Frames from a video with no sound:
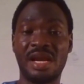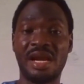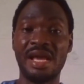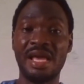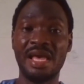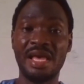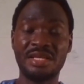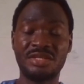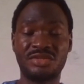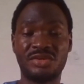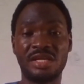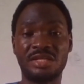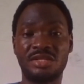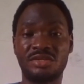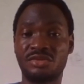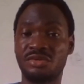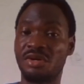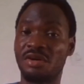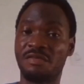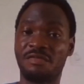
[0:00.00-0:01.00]
there are
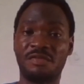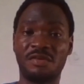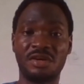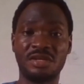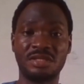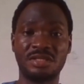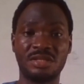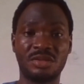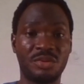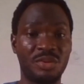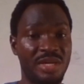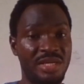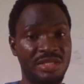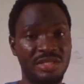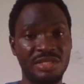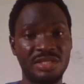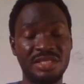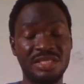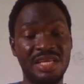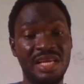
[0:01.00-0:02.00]
extra true or false
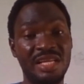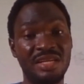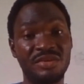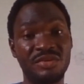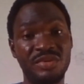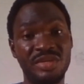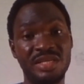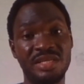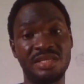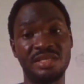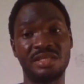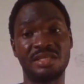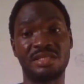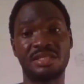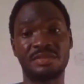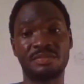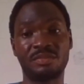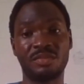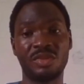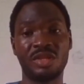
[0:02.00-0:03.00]
questions and
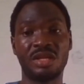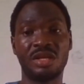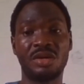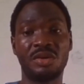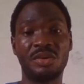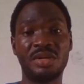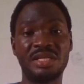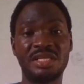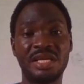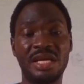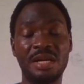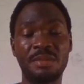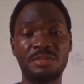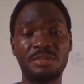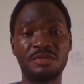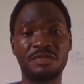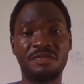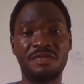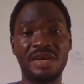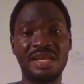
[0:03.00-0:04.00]
riddles which
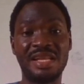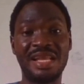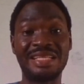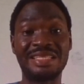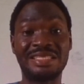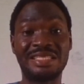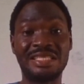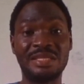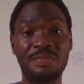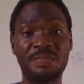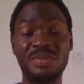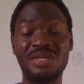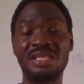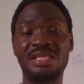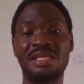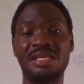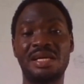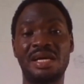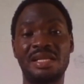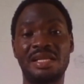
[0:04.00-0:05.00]
help to further
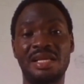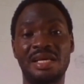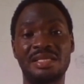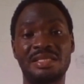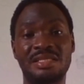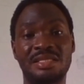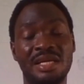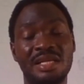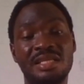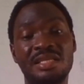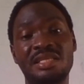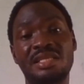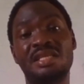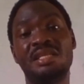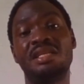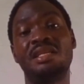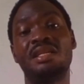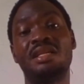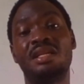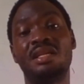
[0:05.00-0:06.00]
deepen the
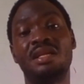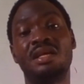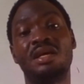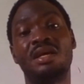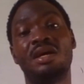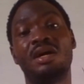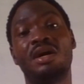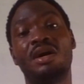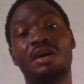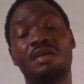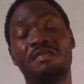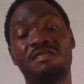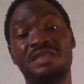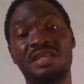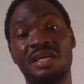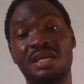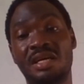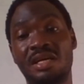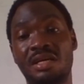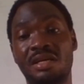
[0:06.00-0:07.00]
understanding
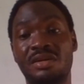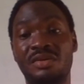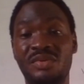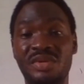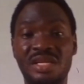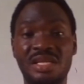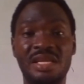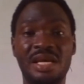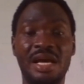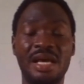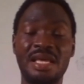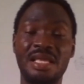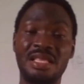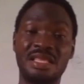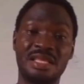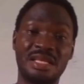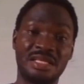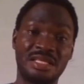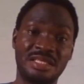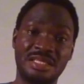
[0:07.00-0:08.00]
of the
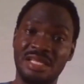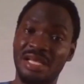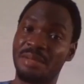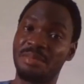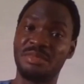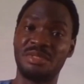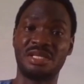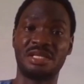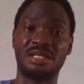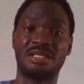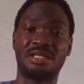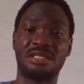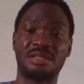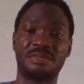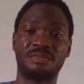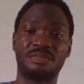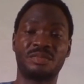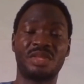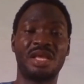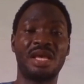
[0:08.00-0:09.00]
reader in the
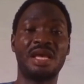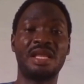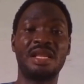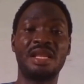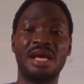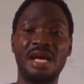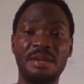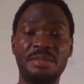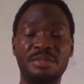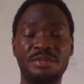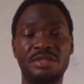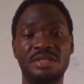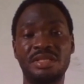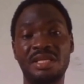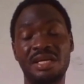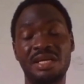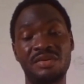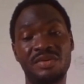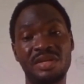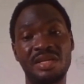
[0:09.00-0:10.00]
subject and helps
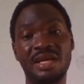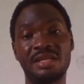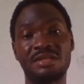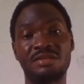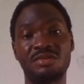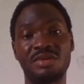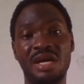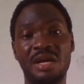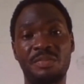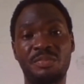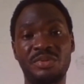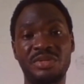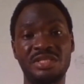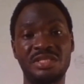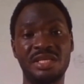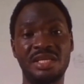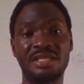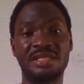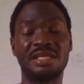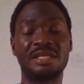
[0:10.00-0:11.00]
the reader to
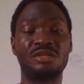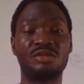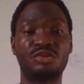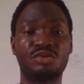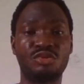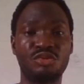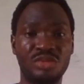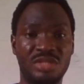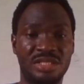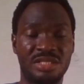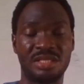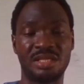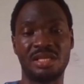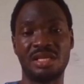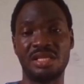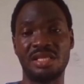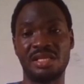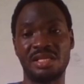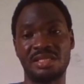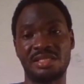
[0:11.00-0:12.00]
appreciate
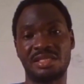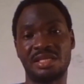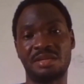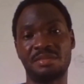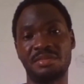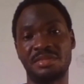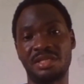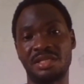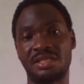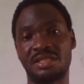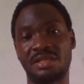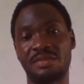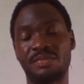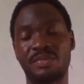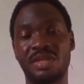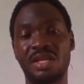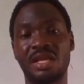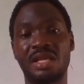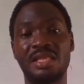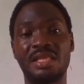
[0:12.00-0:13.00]
truth in the
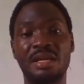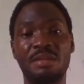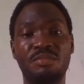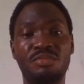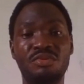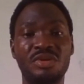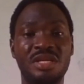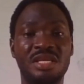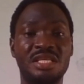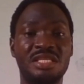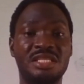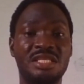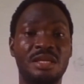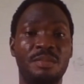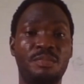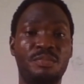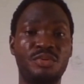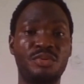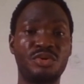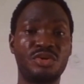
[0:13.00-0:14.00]
subject. The book
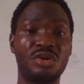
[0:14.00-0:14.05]
is